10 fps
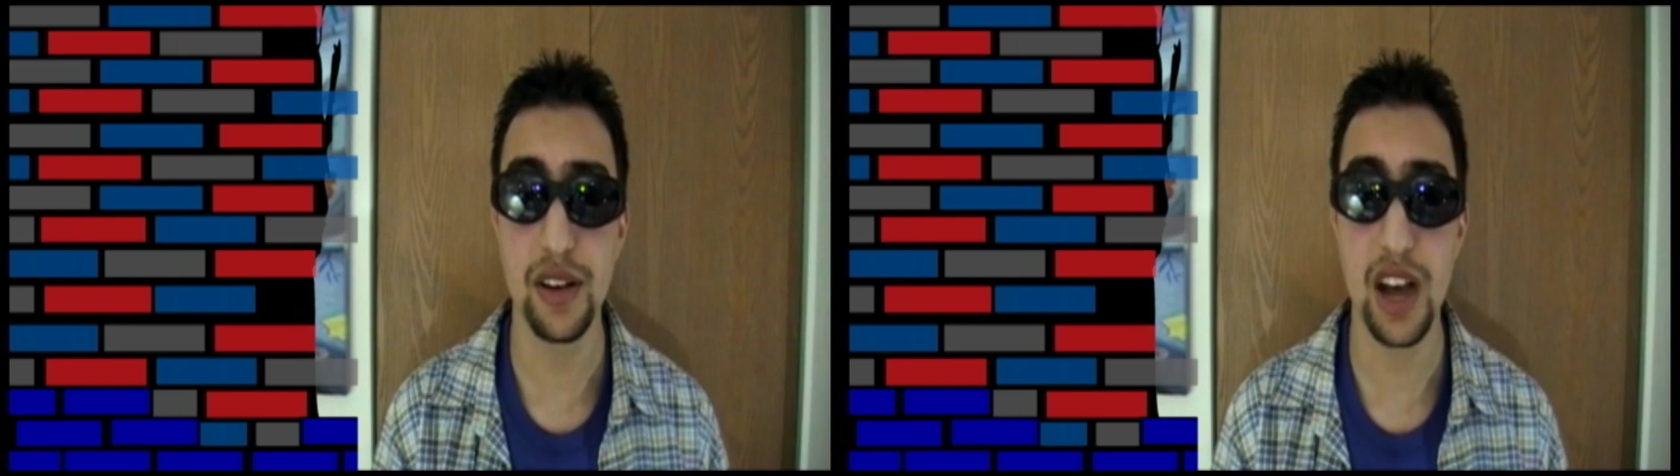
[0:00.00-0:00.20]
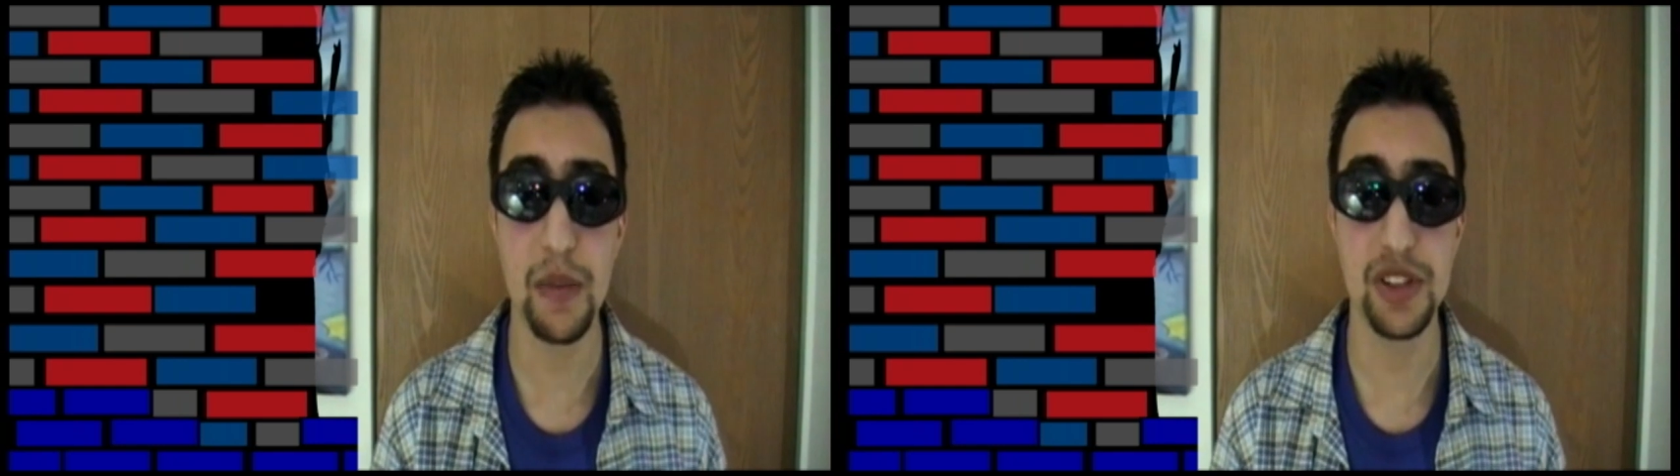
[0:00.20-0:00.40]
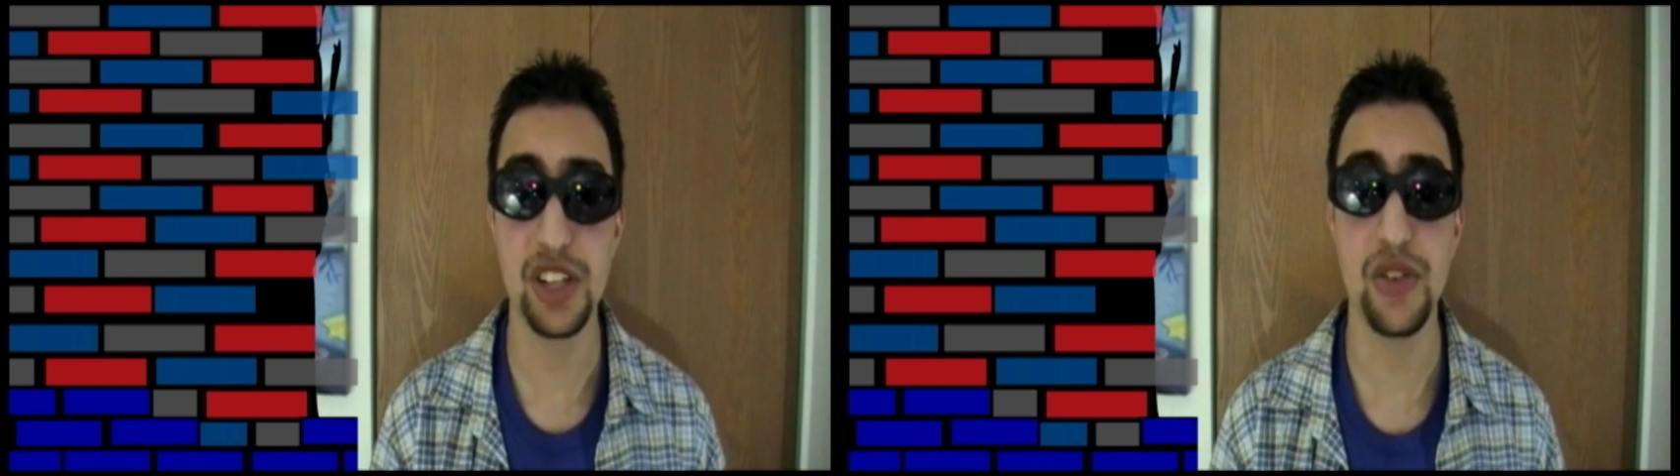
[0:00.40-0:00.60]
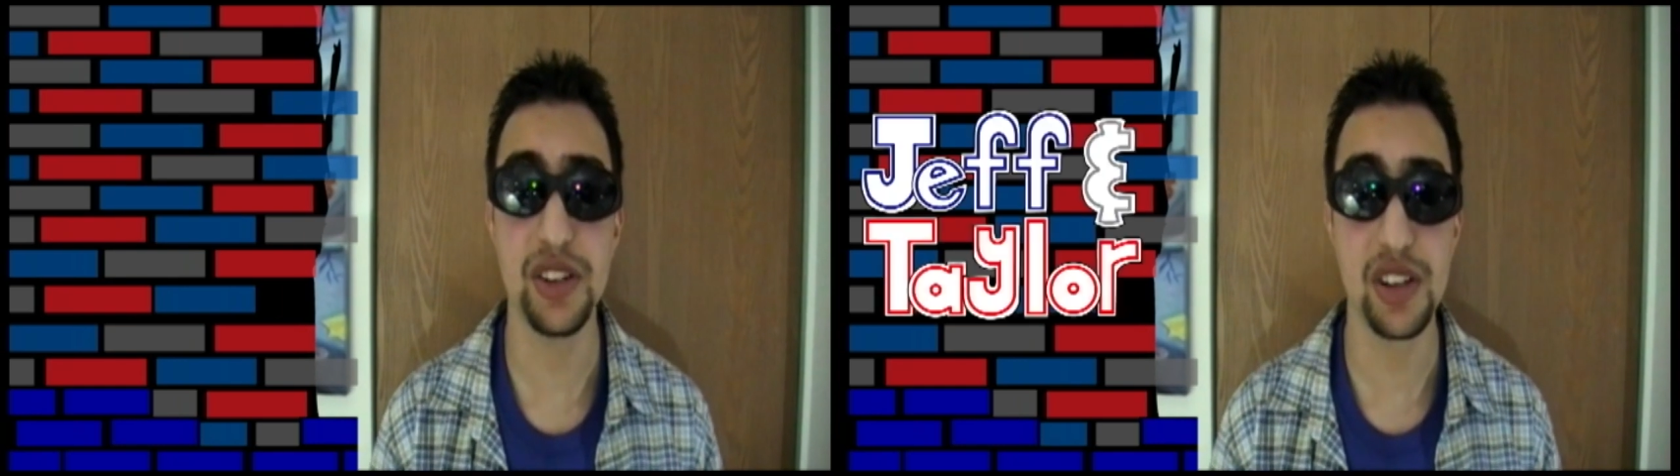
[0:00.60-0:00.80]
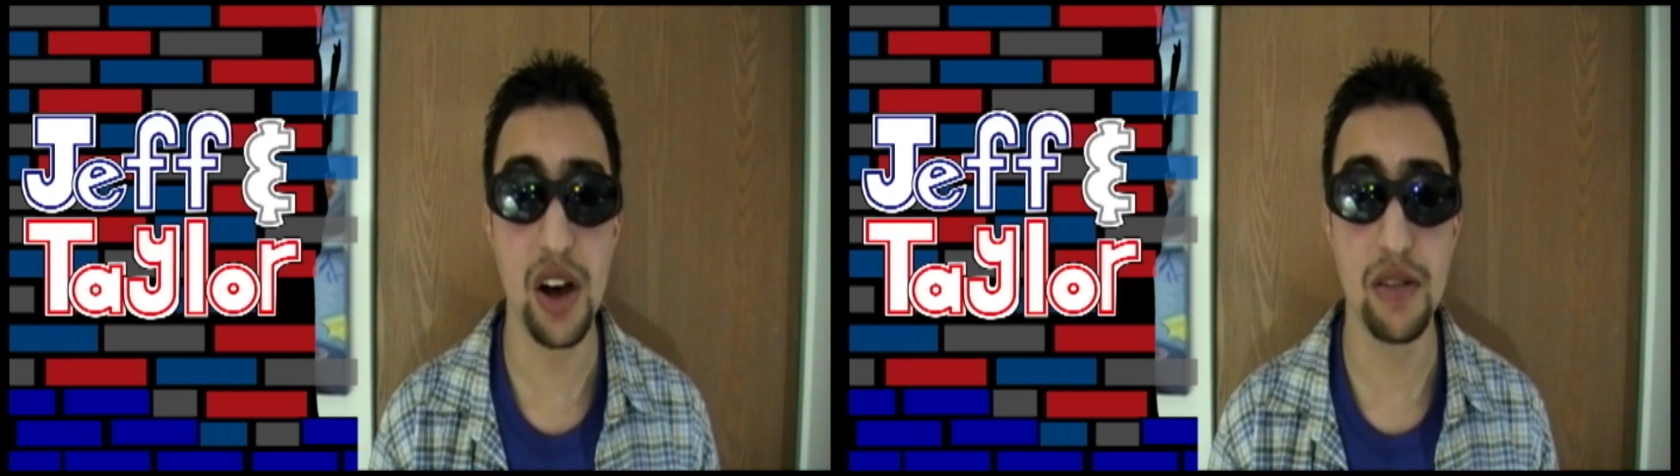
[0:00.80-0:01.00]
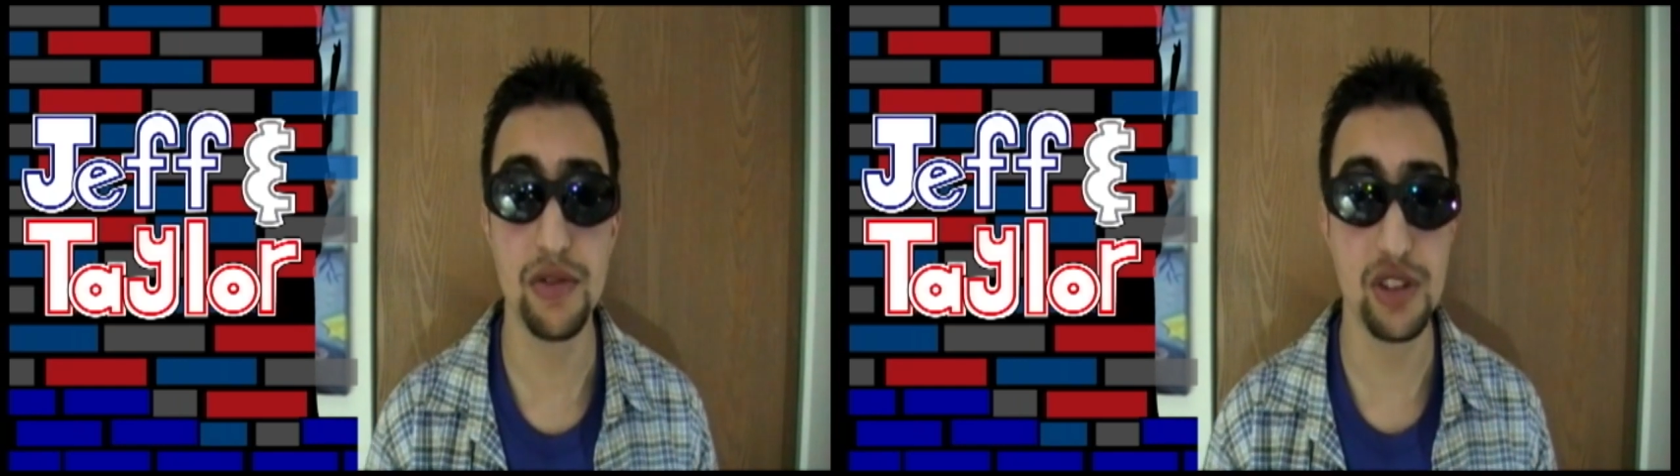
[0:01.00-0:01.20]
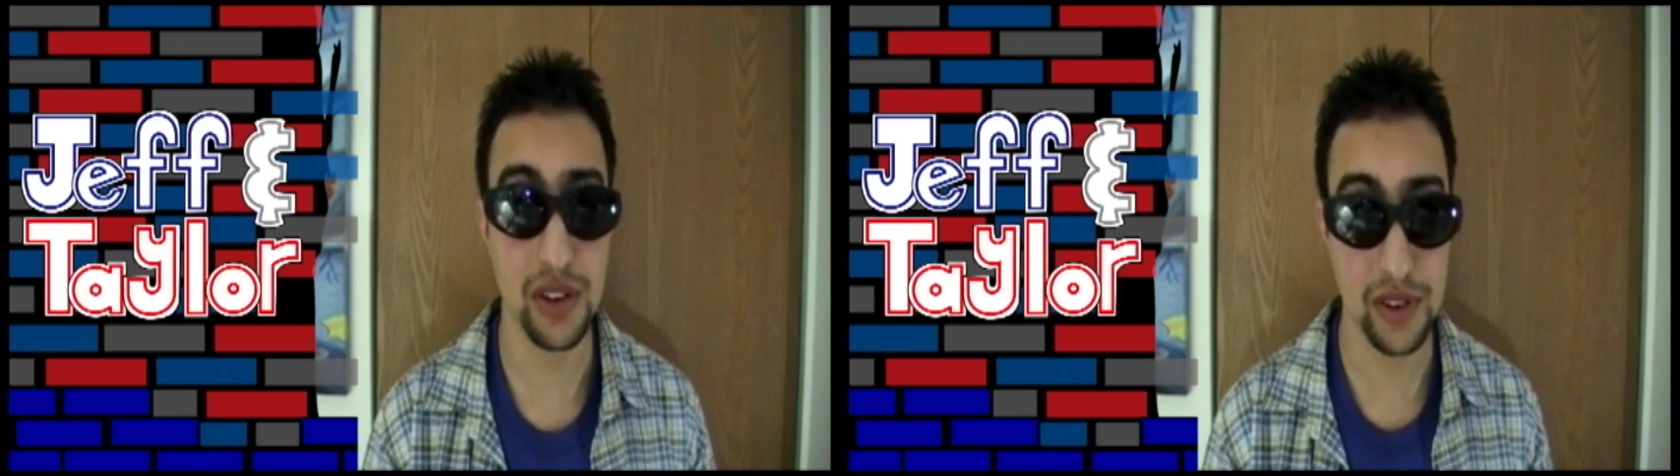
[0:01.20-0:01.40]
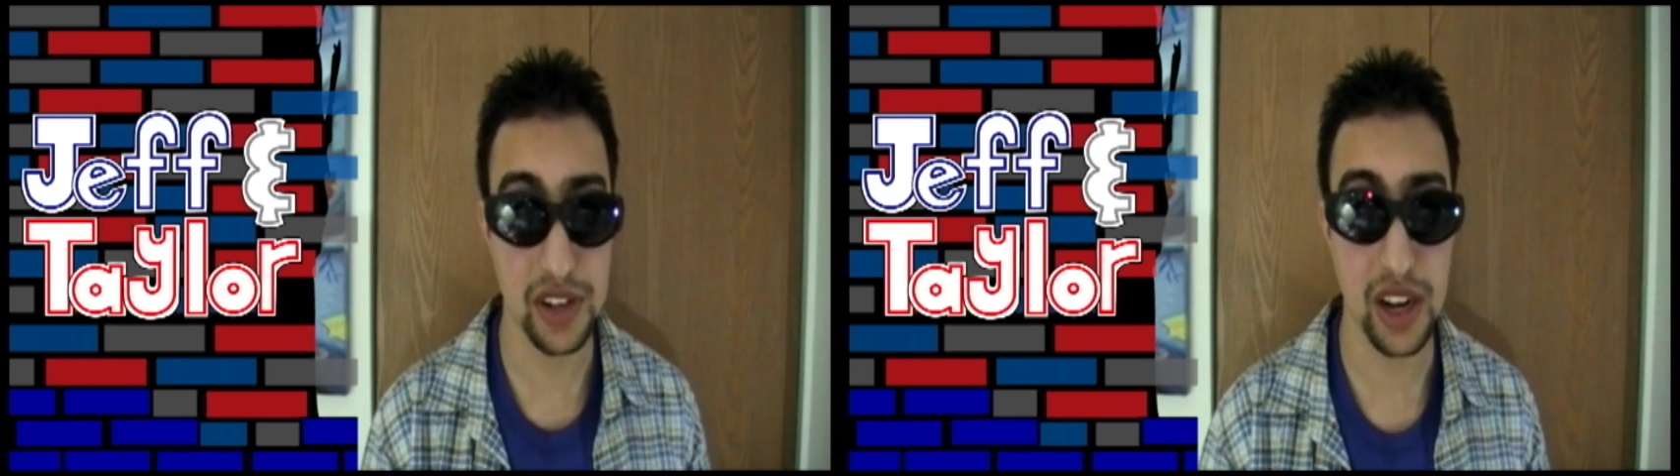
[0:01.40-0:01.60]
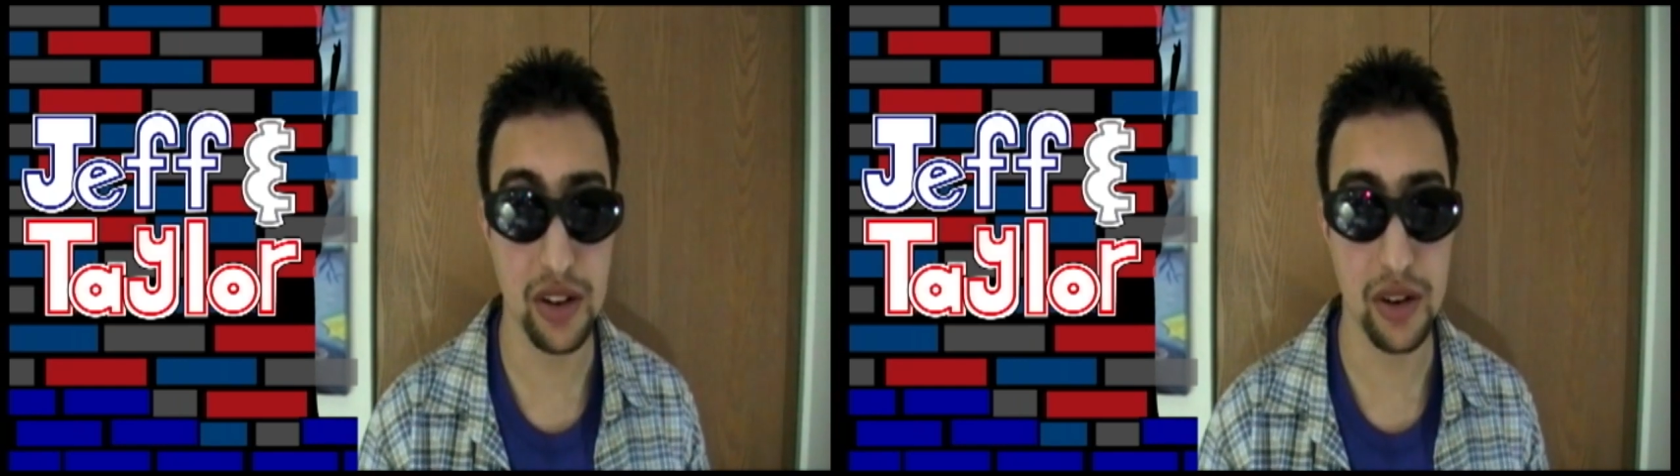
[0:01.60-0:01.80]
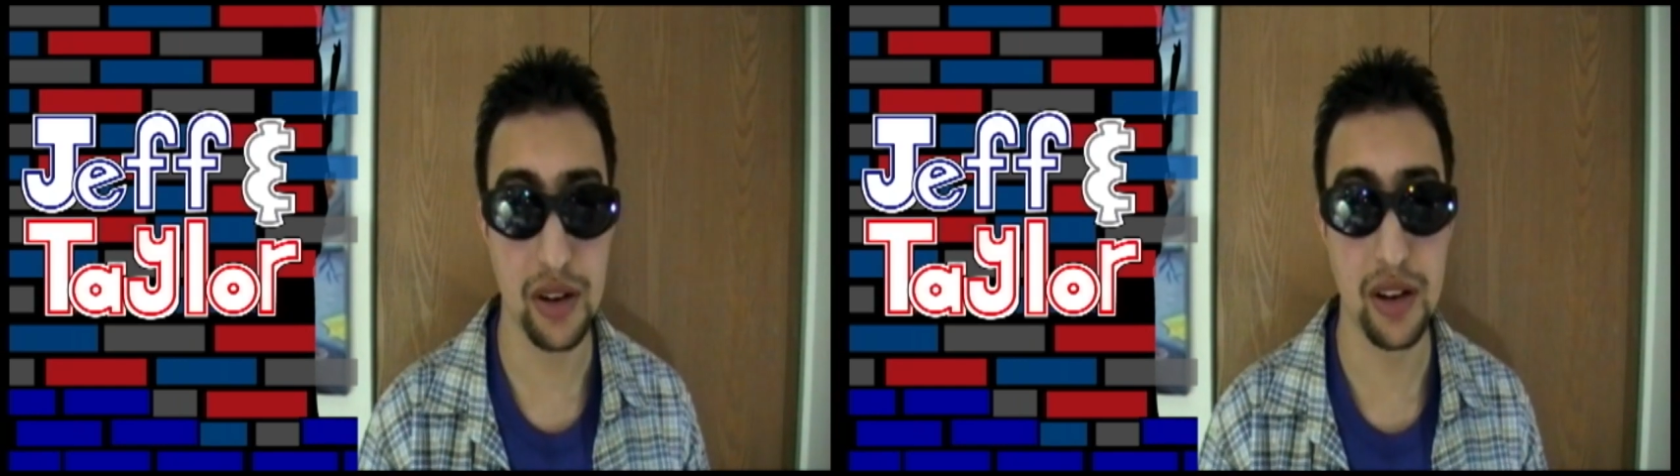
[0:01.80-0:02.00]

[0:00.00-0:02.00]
comic series called Jeff and Taylor.